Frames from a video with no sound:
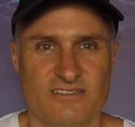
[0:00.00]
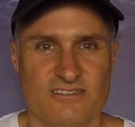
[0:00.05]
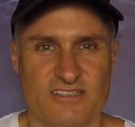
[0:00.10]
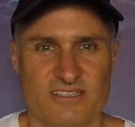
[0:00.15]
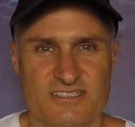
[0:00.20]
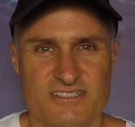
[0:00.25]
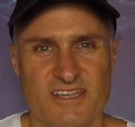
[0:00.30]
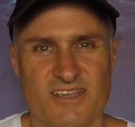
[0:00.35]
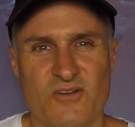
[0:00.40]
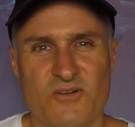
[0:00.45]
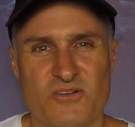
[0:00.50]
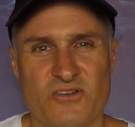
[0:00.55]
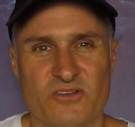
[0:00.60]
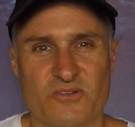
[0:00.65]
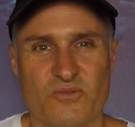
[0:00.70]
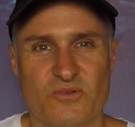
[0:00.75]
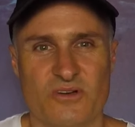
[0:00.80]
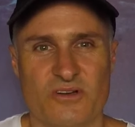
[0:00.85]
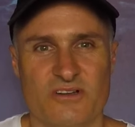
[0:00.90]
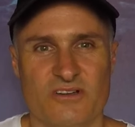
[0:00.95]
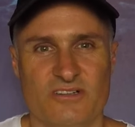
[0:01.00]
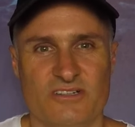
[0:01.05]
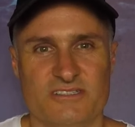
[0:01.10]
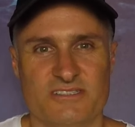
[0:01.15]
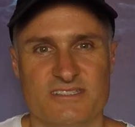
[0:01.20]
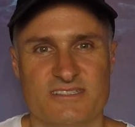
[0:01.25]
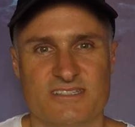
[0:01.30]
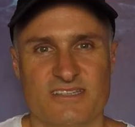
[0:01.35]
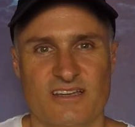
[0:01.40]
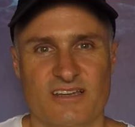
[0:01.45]
The Sea Hornet
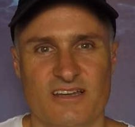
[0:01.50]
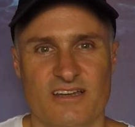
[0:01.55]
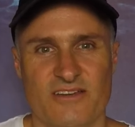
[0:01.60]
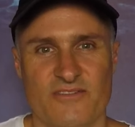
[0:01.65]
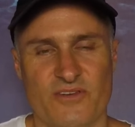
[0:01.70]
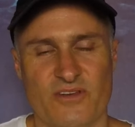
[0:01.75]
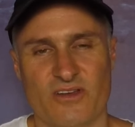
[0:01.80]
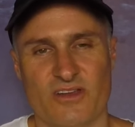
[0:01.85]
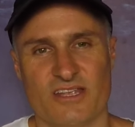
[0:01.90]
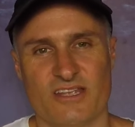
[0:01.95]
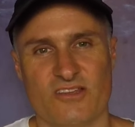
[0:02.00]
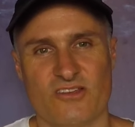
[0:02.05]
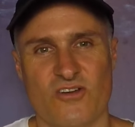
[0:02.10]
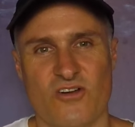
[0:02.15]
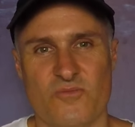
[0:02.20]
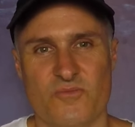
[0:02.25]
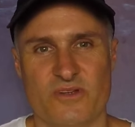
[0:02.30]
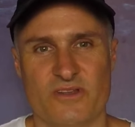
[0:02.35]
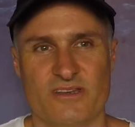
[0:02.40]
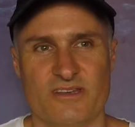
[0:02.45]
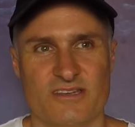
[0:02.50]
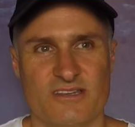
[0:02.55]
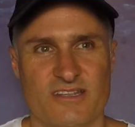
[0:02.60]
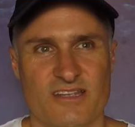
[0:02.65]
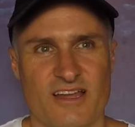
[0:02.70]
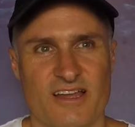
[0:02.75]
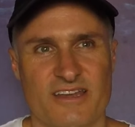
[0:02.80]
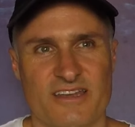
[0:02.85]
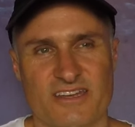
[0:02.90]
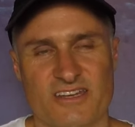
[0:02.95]
was a very common
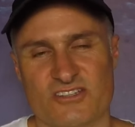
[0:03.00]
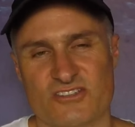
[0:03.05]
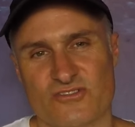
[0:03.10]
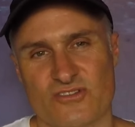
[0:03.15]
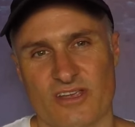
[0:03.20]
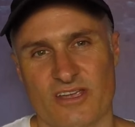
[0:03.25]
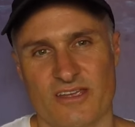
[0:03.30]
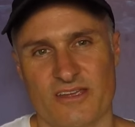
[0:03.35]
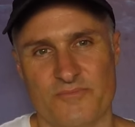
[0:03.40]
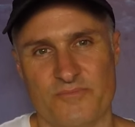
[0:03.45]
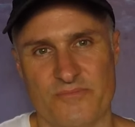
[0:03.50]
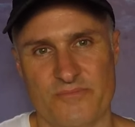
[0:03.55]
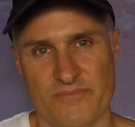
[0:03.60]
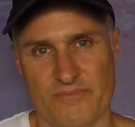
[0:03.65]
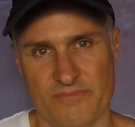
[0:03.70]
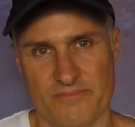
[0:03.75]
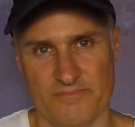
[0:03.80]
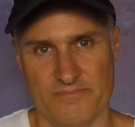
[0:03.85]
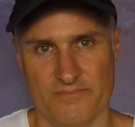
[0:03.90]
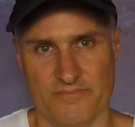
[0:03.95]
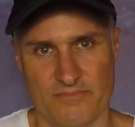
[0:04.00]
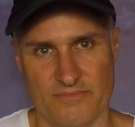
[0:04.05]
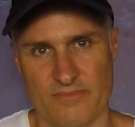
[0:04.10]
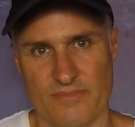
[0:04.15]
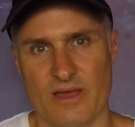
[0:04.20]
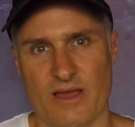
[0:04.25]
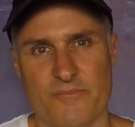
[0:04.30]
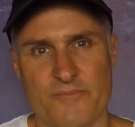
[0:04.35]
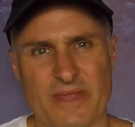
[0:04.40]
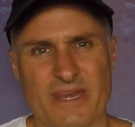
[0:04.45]
gun in Australia
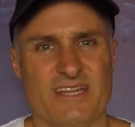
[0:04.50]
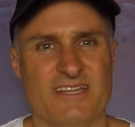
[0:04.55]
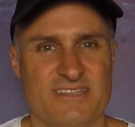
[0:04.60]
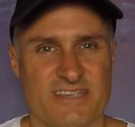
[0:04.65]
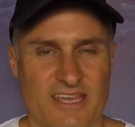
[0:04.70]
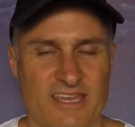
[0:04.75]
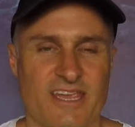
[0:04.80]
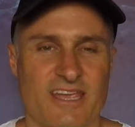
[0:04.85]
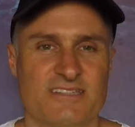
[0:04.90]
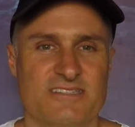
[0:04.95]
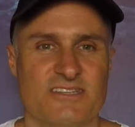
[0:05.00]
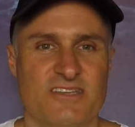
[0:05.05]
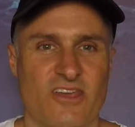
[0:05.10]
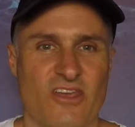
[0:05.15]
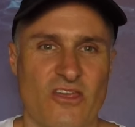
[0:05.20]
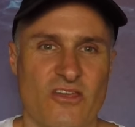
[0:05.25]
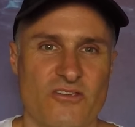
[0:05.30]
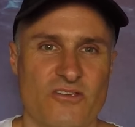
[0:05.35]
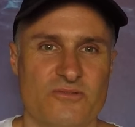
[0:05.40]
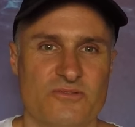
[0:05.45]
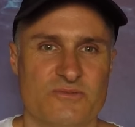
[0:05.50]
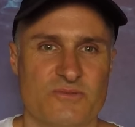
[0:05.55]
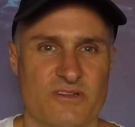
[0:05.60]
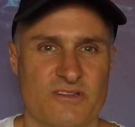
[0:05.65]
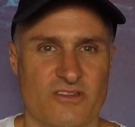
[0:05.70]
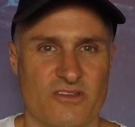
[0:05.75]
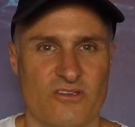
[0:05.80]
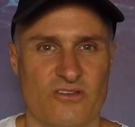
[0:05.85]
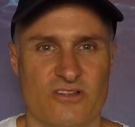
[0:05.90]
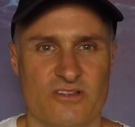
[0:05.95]
many decades ago. It was one
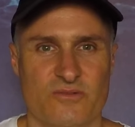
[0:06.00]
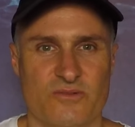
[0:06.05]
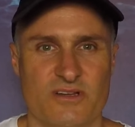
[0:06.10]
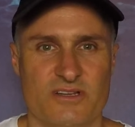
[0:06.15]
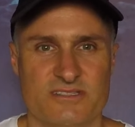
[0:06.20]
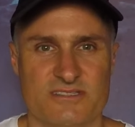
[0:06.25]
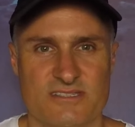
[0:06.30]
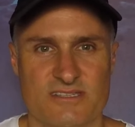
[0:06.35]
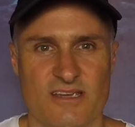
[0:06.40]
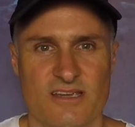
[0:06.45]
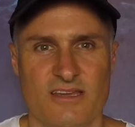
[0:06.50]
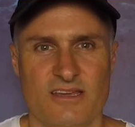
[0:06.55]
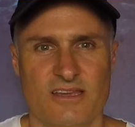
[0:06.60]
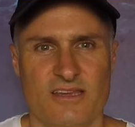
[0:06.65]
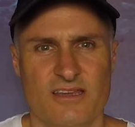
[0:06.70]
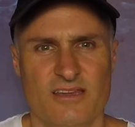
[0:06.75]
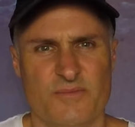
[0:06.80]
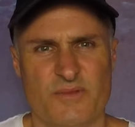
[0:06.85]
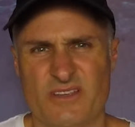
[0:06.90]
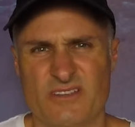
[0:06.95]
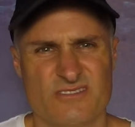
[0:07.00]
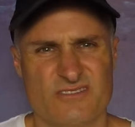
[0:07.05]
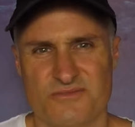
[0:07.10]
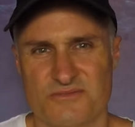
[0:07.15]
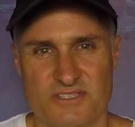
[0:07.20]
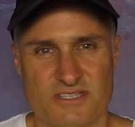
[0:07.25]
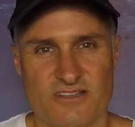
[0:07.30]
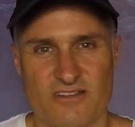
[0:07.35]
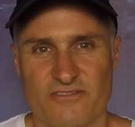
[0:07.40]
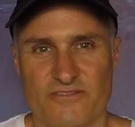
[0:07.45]
of the early ones because there
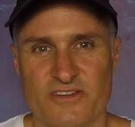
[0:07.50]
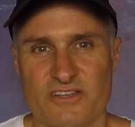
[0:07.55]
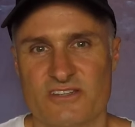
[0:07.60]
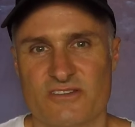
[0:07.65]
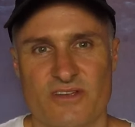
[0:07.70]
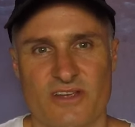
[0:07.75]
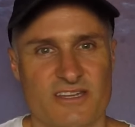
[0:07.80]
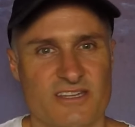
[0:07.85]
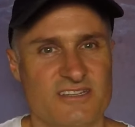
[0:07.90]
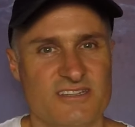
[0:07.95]
was a lot of fish around.